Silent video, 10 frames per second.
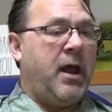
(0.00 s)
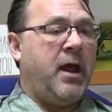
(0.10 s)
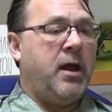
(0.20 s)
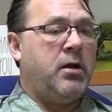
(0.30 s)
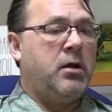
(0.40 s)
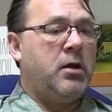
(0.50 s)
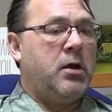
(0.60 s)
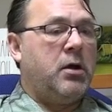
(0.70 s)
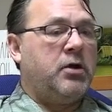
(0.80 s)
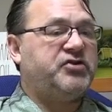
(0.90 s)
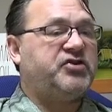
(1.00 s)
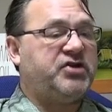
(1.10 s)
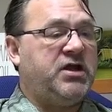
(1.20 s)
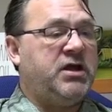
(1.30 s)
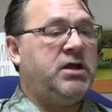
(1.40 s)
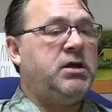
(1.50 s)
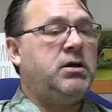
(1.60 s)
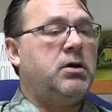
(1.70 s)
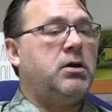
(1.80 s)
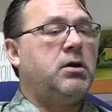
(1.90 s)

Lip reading: And she